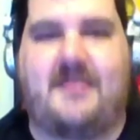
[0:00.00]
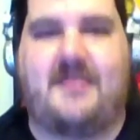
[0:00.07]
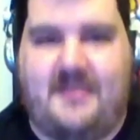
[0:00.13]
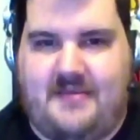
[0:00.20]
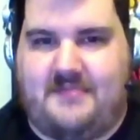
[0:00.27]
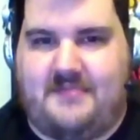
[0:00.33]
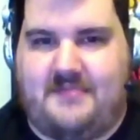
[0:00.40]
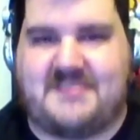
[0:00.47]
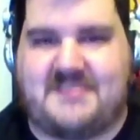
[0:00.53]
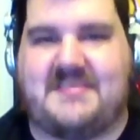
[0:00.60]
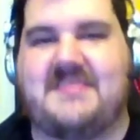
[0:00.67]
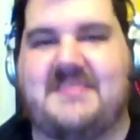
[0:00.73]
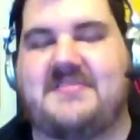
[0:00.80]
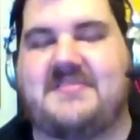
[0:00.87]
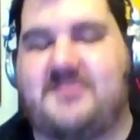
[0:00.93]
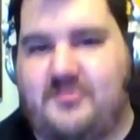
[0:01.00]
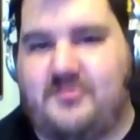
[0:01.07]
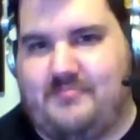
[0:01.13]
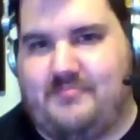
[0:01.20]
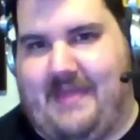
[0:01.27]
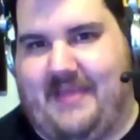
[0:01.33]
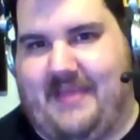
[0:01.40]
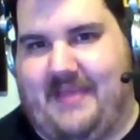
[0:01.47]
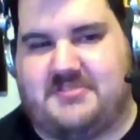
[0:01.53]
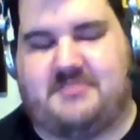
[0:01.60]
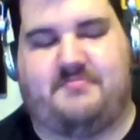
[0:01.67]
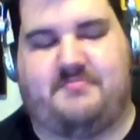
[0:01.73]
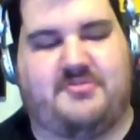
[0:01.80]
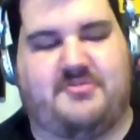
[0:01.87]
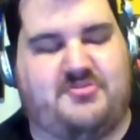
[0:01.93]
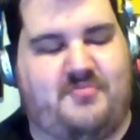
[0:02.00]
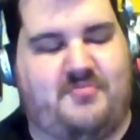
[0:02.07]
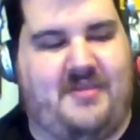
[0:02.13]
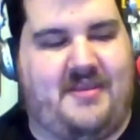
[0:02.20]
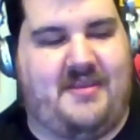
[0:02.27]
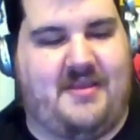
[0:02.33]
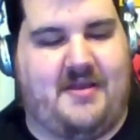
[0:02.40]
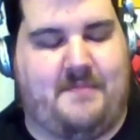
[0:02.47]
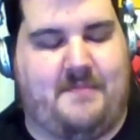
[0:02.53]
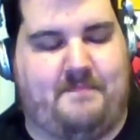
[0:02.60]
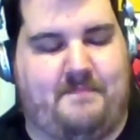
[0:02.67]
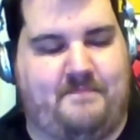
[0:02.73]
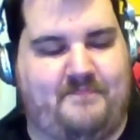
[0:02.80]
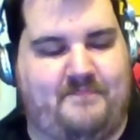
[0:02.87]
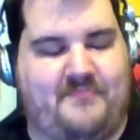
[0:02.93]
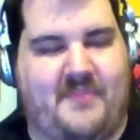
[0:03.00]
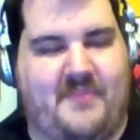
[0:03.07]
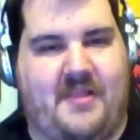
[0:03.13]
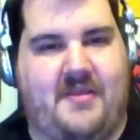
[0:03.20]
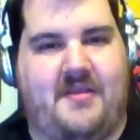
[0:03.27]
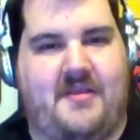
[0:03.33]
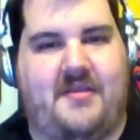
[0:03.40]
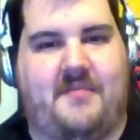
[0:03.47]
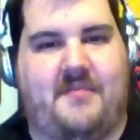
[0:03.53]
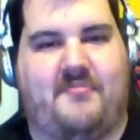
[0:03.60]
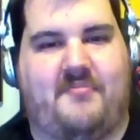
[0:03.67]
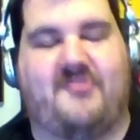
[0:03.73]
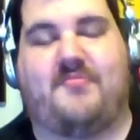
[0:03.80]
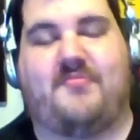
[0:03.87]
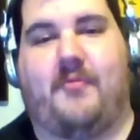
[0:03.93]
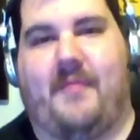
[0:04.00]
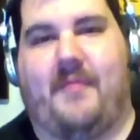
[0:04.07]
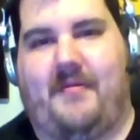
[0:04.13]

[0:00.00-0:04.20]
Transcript: it was a season two match between um, Prince Puma